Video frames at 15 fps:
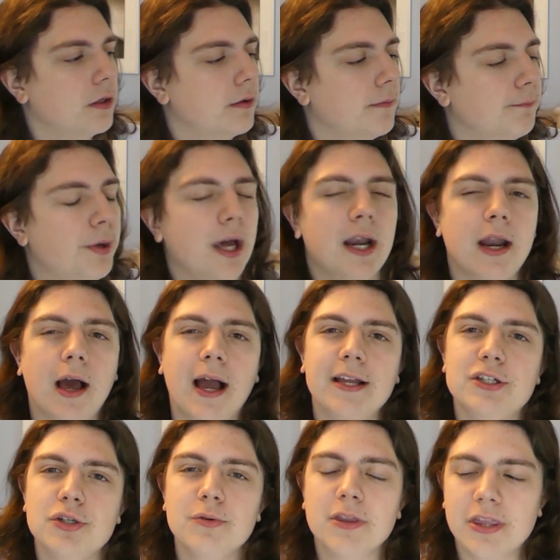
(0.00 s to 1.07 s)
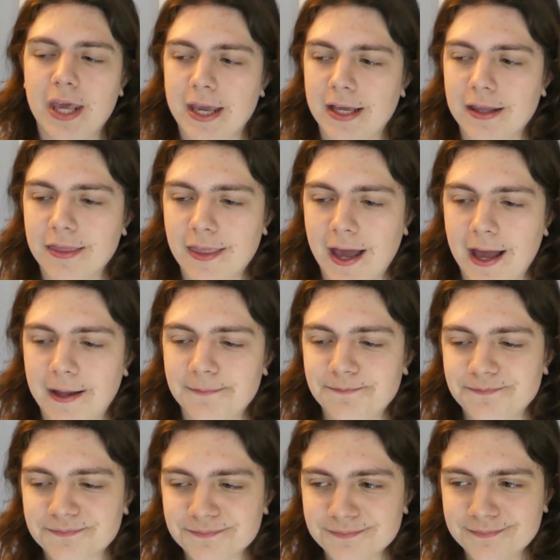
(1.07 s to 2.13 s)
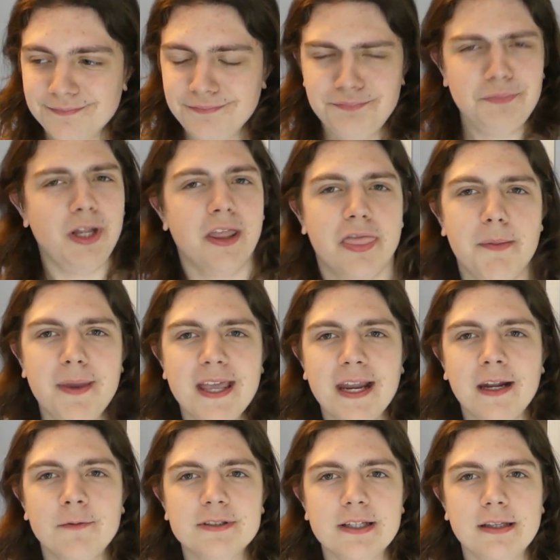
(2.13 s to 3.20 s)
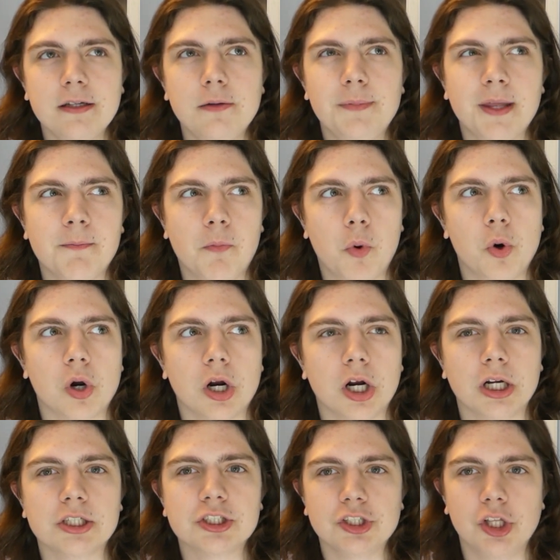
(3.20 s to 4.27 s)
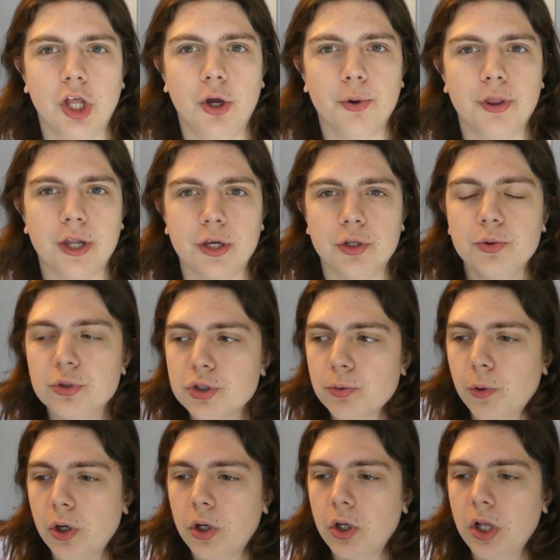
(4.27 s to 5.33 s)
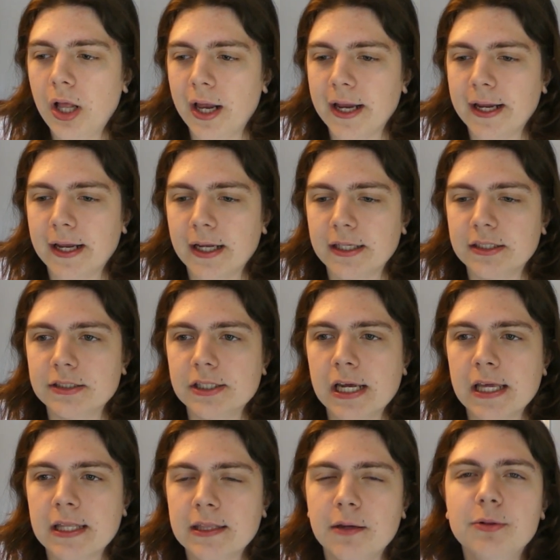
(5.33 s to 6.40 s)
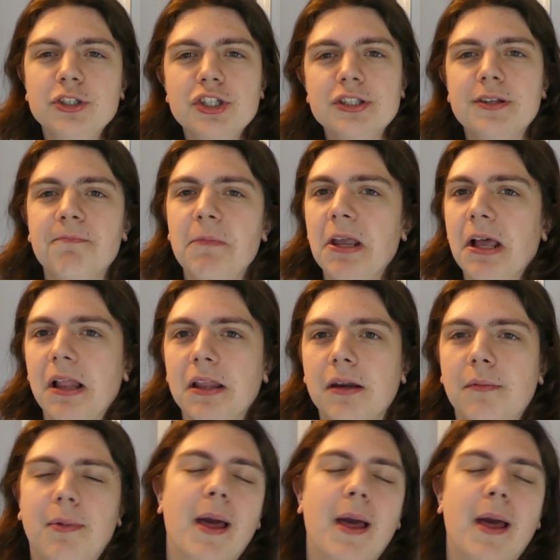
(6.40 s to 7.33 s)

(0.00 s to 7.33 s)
but I do think that the beginning was a little bit more slow than usual, and there was just something a little,